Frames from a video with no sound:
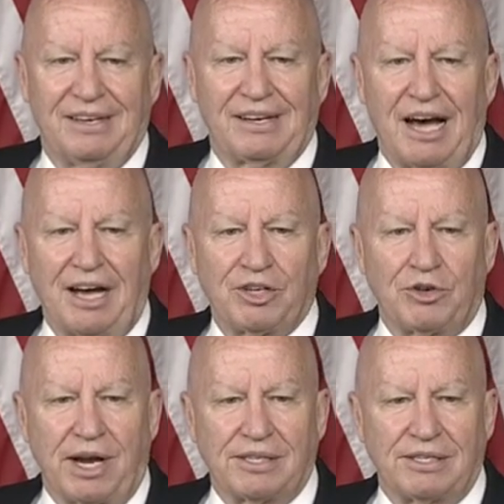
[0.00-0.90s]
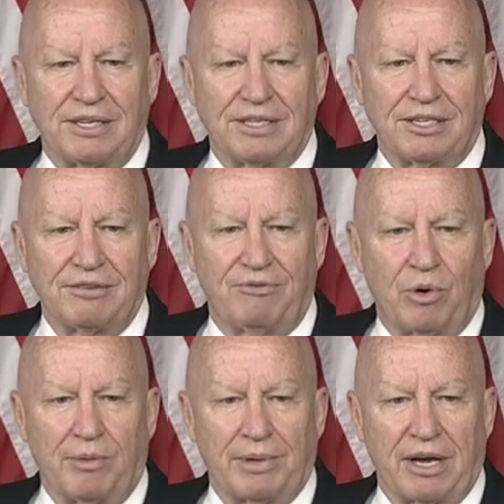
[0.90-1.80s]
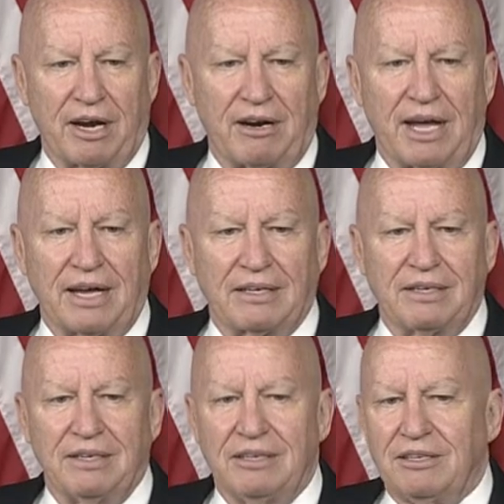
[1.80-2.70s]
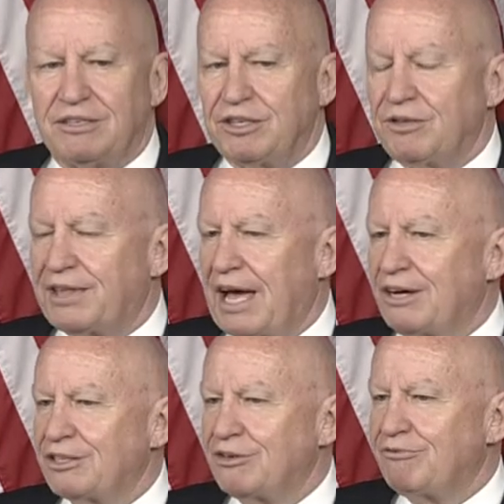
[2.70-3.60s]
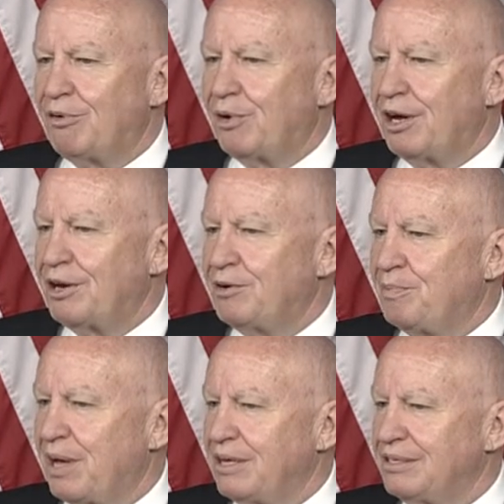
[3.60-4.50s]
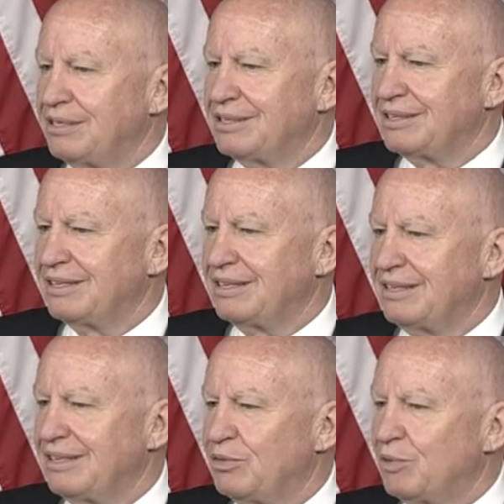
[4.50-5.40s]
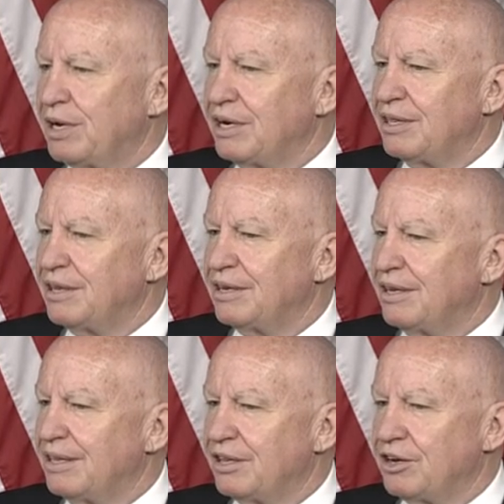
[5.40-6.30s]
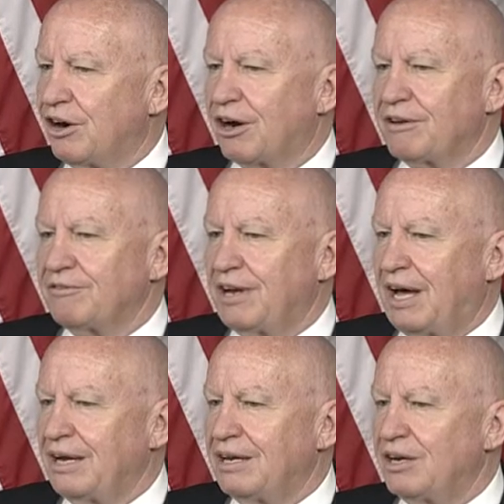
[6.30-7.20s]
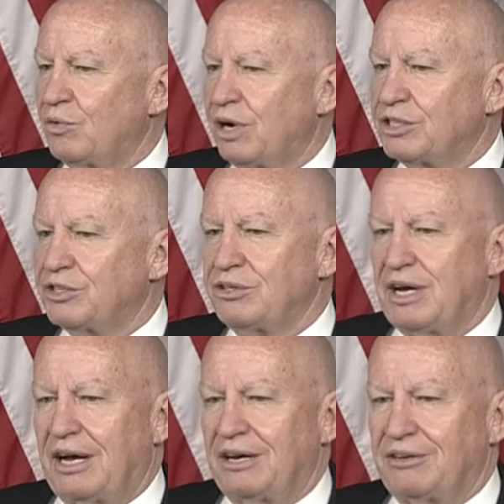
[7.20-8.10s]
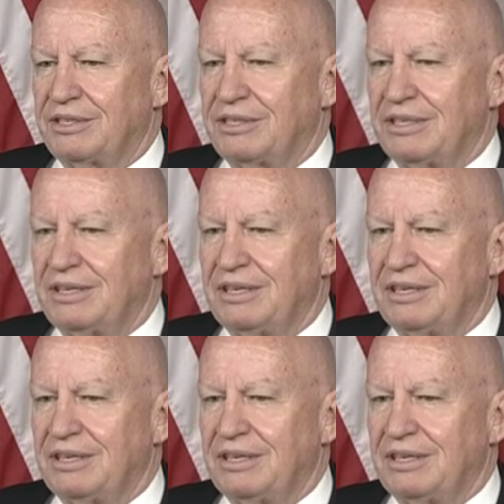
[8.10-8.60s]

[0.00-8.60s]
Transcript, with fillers: Contrast this to the Affordable Care Act 2,400 pages, written in the, the dark of night and rushed through Congress.